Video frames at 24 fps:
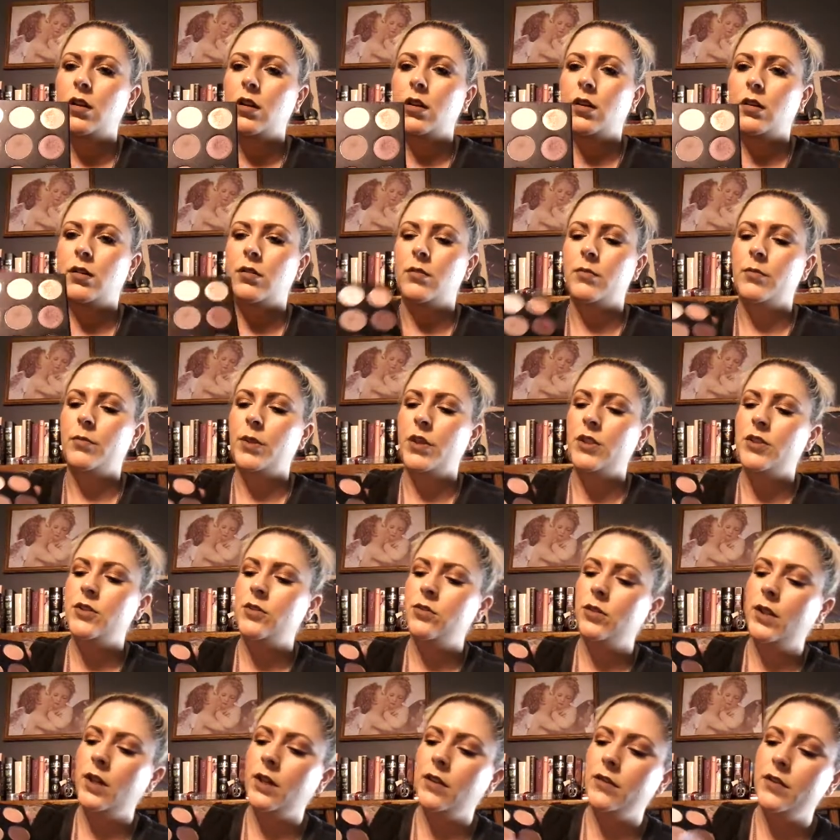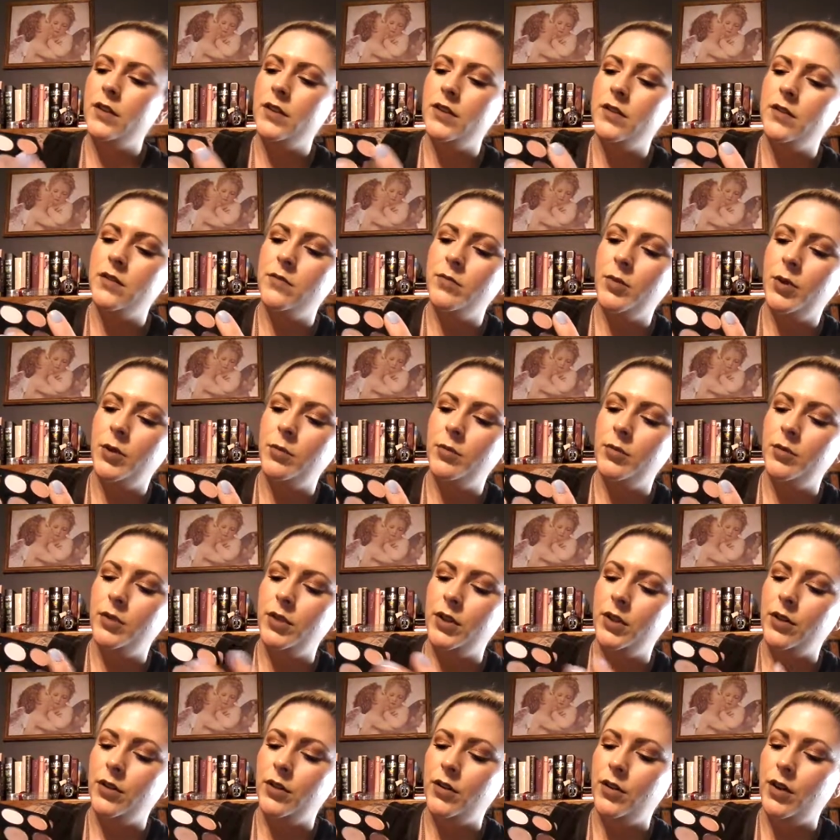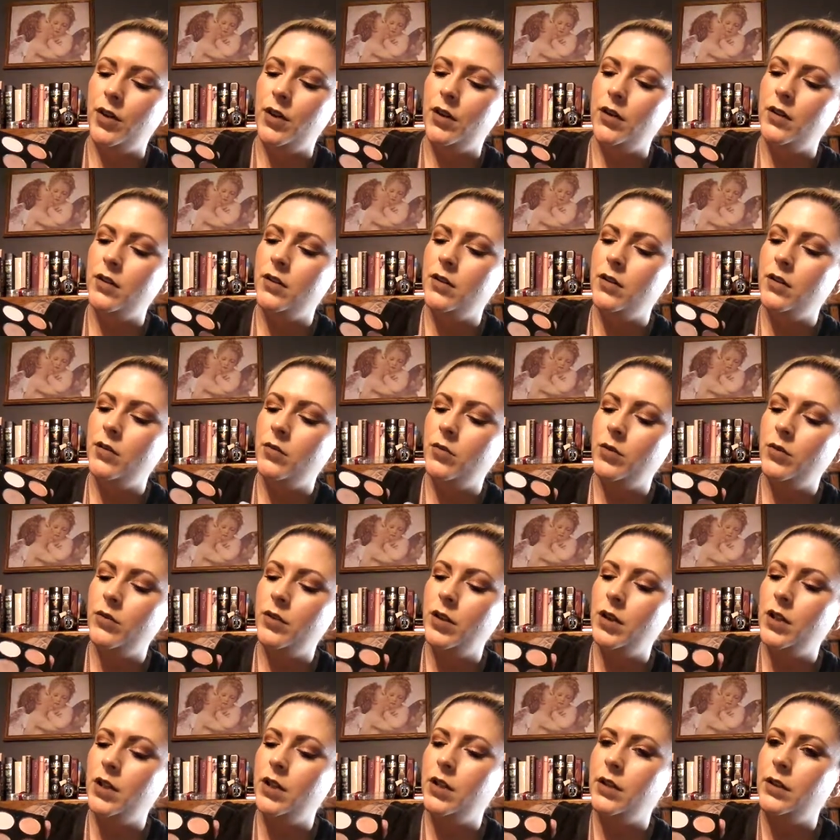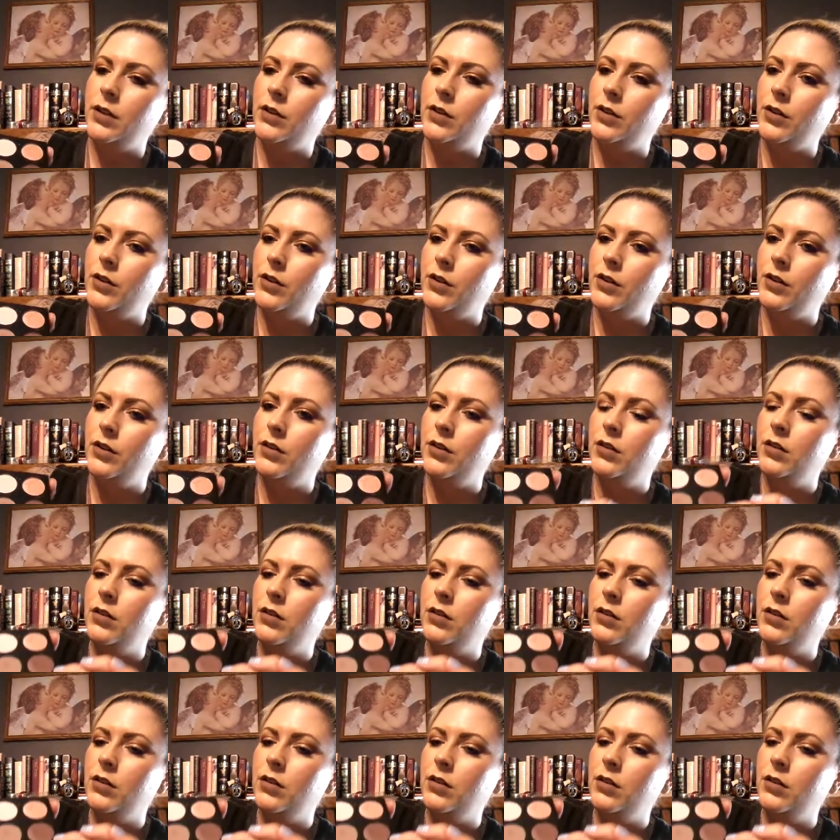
I do like this purple here and the one right here.